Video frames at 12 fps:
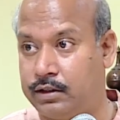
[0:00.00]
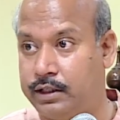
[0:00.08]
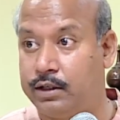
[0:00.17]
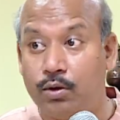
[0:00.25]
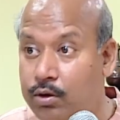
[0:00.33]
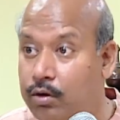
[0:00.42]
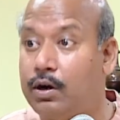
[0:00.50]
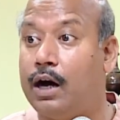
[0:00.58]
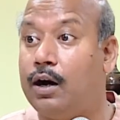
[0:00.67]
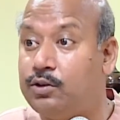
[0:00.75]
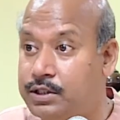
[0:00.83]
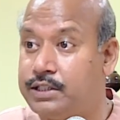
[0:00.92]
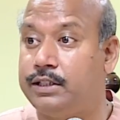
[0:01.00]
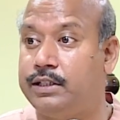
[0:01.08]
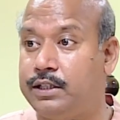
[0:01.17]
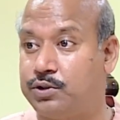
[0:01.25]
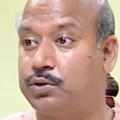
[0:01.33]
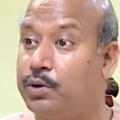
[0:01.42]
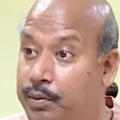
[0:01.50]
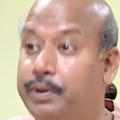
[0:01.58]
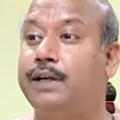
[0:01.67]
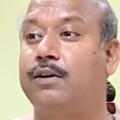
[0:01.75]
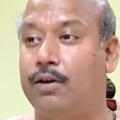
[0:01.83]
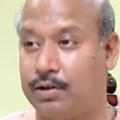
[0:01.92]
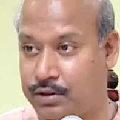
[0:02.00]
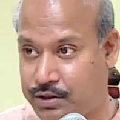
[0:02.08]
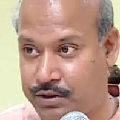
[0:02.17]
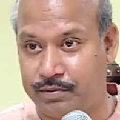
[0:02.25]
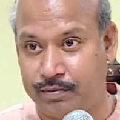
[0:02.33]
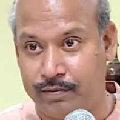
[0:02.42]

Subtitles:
They don't know how children should be taught.